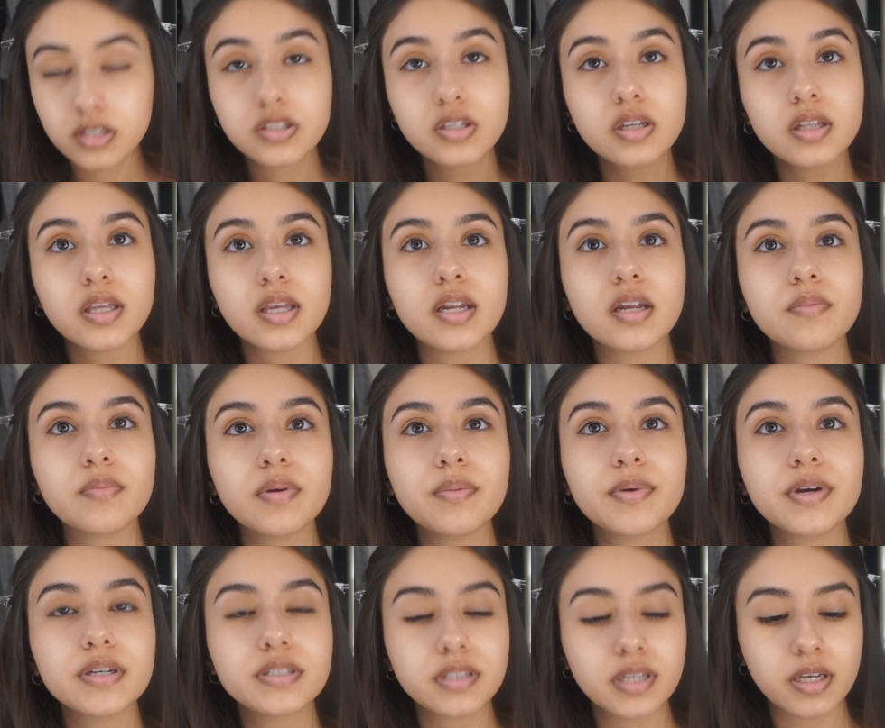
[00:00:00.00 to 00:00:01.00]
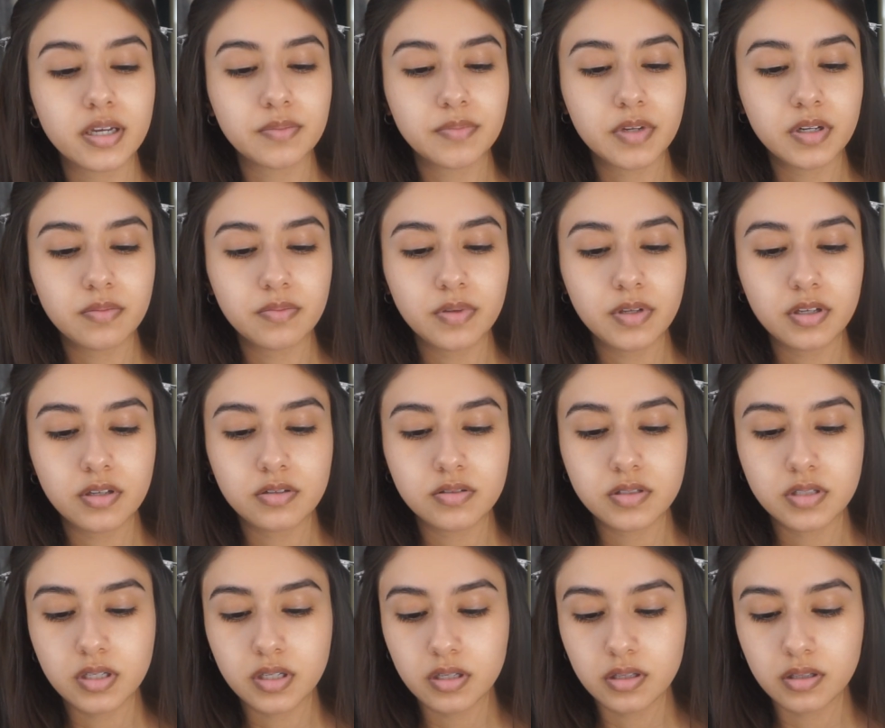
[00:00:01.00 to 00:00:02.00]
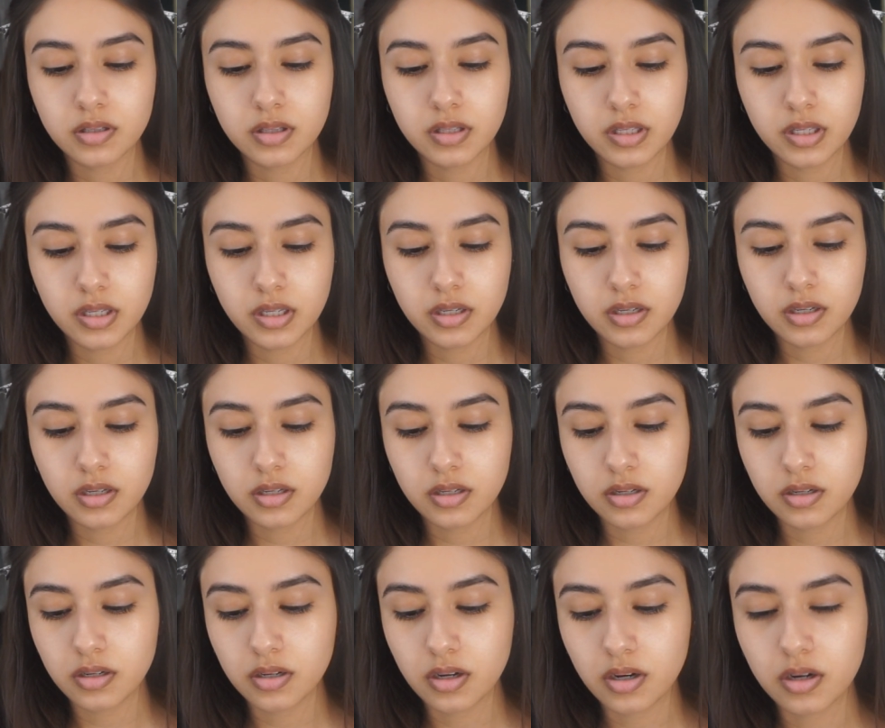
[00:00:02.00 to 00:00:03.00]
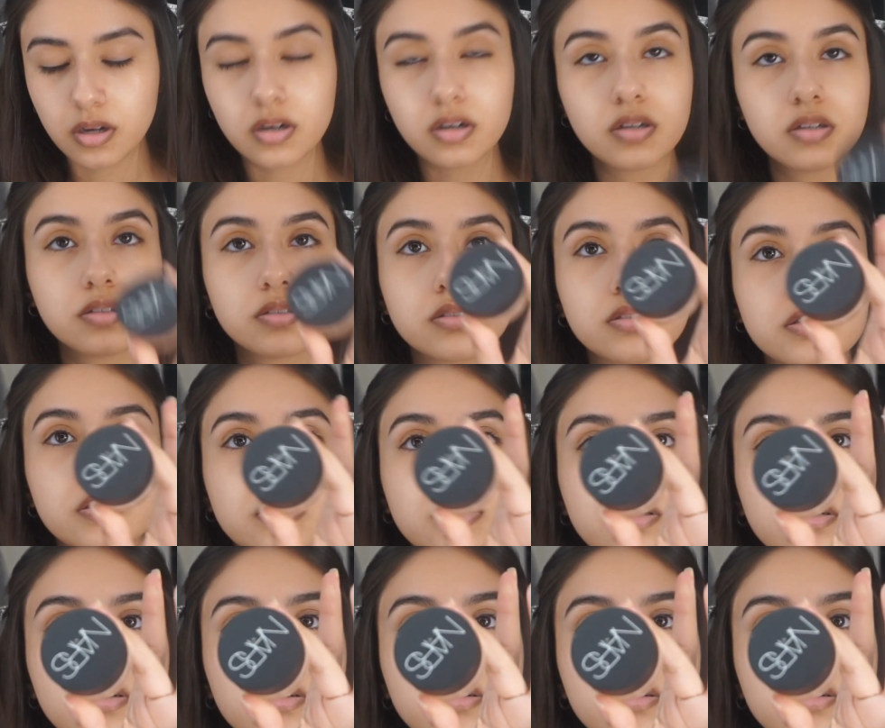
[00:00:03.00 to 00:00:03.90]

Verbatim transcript: To clean up my brows, I am gonna be using the NARS